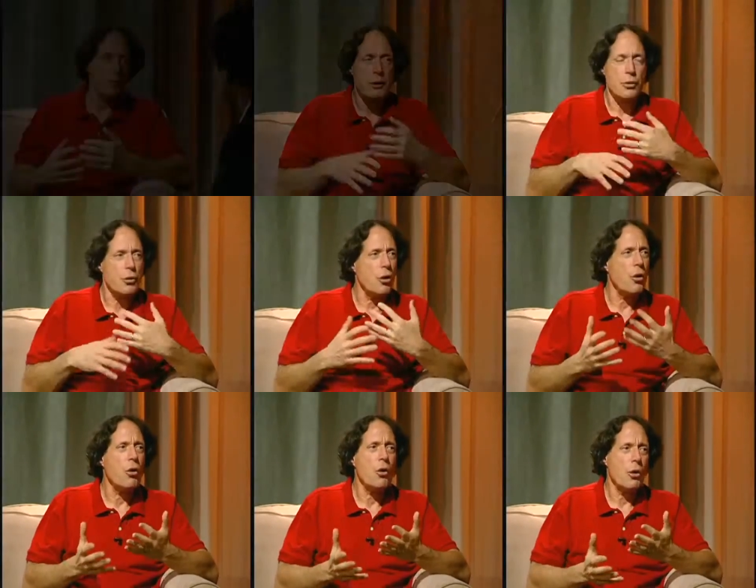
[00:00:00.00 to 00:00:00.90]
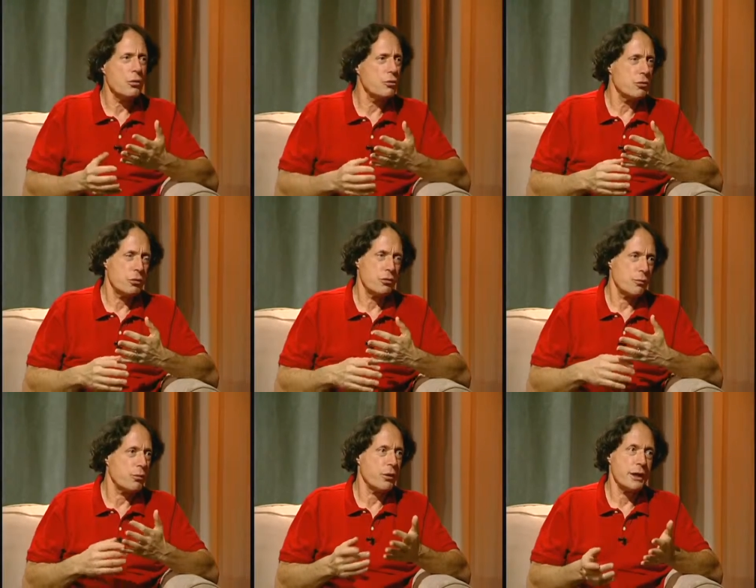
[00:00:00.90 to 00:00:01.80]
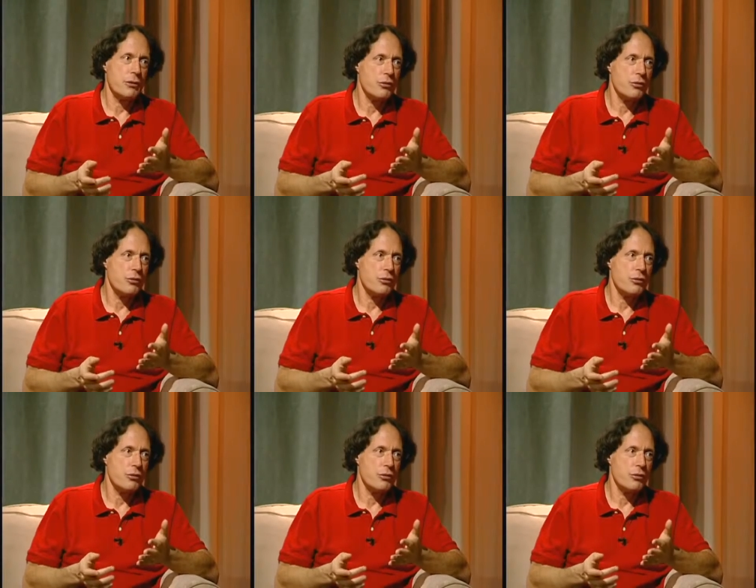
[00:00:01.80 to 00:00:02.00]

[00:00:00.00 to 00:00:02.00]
There are all sorts of brain